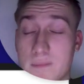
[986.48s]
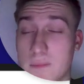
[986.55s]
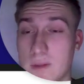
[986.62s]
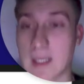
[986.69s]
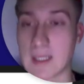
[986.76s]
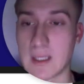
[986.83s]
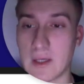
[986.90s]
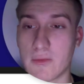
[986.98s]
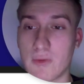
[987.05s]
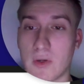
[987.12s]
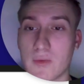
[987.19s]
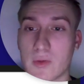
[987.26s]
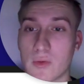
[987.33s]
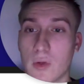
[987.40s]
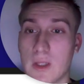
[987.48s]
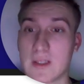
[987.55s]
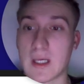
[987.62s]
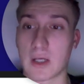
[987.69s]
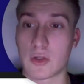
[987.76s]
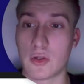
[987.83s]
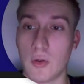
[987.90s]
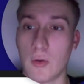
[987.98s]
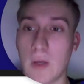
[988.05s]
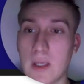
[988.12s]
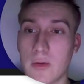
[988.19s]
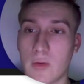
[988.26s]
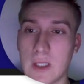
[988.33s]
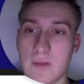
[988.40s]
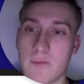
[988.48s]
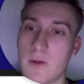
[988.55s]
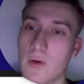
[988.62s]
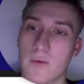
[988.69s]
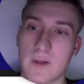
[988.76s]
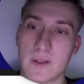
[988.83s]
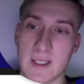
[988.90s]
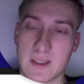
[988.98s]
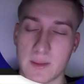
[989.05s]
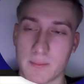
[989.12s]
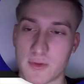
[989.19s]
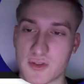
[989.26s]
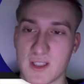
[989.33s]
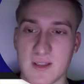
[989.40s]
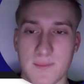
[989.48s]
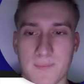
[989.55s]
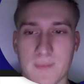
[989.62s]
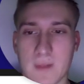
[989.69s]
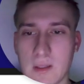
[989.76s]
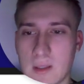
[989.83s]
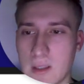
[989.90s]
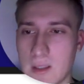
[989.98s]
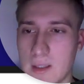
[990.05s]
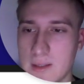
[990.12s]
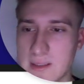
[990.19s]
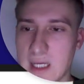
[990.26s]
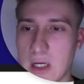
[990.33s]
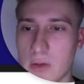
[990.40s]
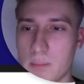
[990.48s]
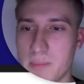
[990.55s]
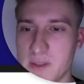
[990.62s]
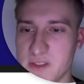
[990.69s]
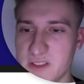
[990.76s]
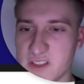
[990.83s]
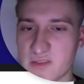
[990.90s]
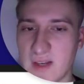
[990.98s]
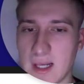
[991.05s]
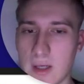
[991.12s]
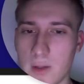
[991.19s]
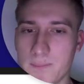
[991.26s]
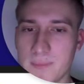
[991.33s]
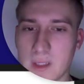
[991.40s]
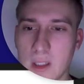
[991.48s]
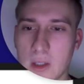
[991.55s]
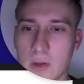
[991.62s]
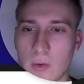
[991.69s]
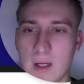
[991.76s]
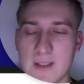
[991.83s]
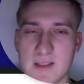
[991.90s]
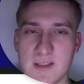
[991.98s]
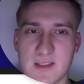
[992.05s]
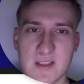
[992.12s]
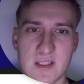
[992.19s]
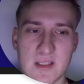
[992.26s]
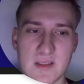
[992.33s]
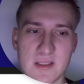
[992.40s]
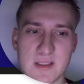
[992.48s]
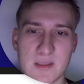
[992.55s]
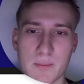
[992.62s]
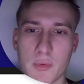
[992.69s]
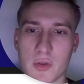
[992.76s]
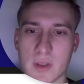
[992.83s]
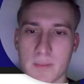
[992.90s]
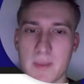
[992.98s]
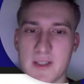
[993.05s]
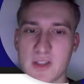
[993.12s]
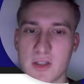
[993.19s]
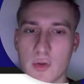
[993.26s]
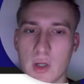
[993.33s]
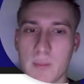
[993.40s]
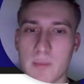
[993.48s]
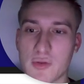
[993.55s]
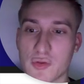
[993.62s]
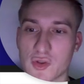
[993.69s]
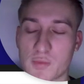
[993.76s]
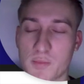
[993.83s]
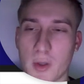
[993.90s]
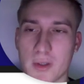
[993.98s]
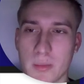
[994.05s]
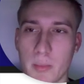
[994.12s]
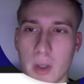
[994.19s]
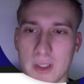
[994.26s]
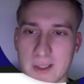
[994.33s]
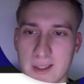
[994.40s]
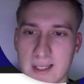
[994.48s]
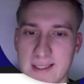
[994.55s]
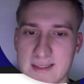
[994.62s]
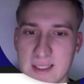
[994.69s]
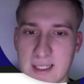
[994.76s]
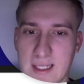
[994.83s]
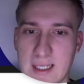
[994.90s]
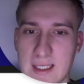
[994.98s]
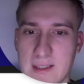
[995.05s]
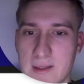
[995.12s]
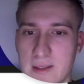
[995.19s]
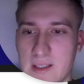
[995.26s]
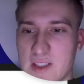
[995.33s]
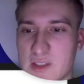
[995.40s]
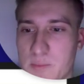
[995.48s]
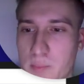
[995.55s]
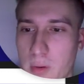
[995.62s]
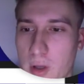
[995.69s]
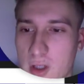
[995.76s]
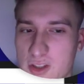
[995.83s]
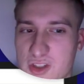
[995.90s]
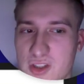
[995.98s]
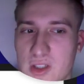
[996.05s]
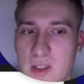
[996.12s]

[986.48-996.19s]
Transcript: okay, well, we call it a QA rate way over 90%. Now, business value. Why does this is important? Basically, you're able to spot bottlenecks and plots,